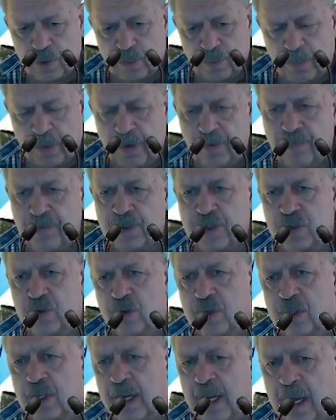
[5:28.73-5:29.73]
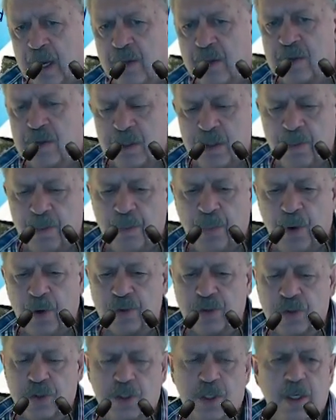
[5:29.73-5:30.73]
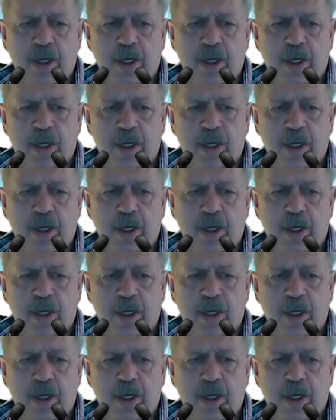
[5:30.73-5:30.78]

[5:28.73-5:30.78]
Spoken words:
benefits not allowed in the past